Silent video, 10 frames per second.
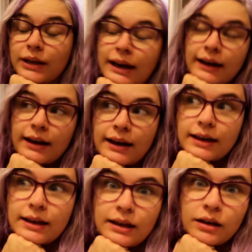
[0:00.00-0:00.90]
yeah,
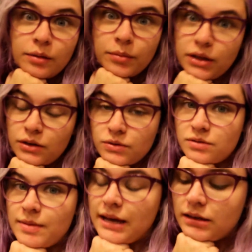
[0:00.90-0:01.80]
I am a
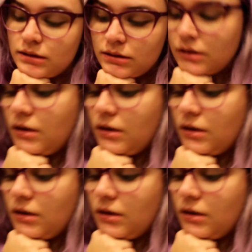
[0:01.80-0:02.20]
huge mess.